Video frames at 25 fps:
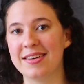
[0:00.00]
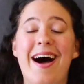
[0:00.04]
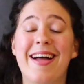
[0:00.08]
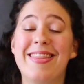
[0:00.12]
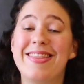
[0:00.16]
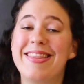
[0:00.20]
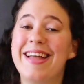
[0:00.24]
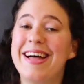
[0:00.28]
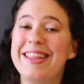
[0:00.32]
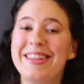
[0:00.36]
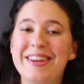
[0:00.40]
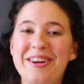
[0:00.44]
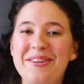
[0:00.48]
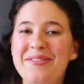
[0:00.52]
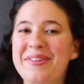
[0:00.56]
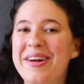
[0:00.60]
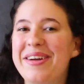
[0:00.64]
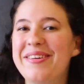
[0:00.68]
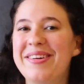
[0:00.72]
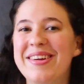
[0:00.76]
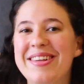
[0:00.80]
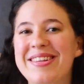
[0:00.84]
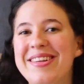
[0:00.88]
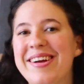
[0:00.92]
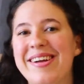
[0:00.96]
Another
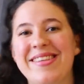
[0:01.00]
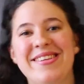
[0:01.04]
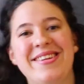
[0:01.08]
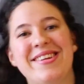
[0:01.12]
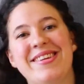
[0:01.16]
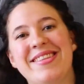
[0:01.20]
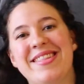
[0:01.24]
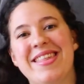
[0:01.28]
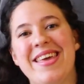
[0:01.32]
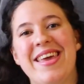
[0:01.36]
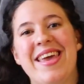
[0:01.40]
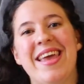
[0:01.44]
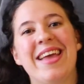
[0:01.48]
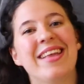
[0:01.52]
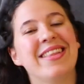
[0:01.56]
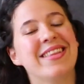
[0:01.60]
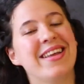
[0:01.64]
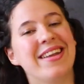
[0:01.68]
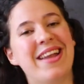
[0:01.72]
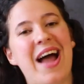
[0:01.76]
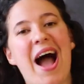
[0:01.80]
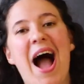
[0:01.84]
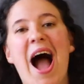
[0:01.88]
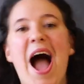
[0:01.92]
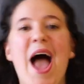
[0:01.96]
very Dutch thing
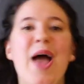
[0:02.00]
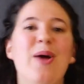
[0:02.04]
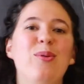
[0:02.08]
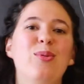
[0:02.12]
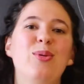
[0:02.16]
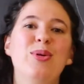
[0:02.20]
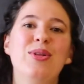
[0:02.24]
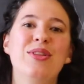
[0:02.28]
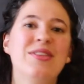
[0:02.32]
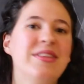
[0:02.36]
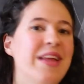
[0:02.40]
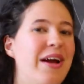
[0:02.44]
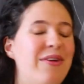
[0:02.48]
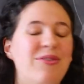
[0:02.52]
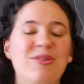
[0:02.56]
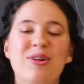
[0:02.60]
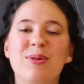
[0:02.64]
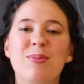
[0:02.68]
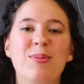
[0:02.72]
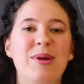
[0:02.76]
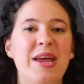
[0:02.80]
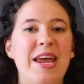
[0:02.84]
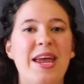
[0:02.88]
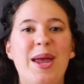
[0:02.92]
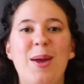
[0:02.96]
that I will
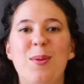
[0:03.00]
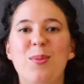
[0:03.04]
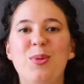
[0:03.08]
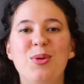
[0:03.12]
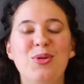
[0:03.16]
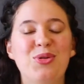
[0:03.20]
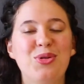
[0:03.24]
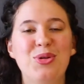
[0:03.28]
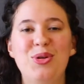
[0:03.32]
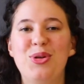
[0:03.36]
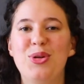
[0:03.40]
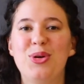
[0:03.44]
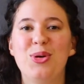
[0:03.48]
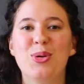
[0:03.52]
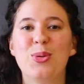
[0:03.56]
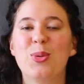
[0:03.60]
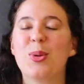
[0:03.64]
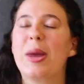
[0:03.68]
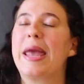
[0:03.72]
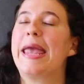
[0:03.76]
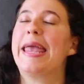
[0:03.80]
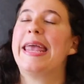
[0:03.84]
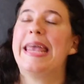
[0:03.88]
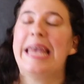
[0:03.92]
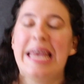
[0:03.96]
never be able to
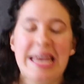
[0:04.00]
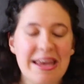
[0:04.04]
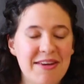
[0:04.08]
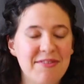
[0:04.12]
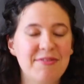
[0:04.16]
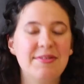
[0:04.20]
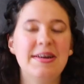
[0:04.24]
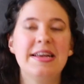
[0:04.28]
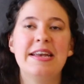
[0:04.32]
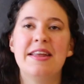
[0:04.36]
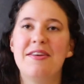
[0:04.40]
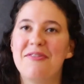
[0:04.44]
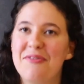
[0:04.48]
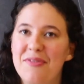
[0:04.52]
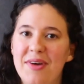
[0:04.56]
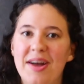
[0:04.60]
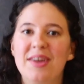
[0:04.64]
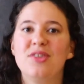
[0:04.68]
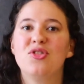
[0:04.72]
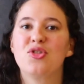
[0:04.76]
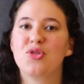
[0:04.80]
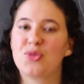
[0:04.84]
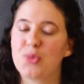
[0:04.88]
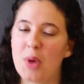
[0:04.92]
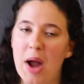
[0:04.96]
do even if
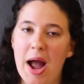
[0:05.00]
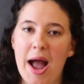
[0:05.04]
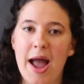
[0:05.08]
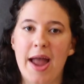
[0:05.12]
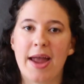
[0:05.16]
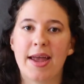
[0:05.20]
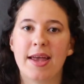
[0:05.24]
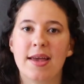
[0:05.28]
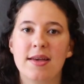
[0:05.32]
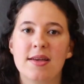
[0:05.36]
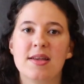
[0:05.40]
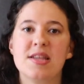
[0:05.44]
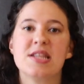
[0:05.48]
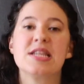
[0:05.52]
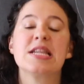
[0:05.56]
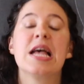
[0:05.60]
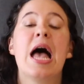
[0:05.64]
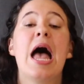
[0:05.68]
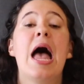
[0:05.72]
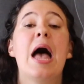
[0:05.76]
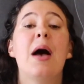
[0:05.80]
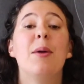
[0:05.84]
I try is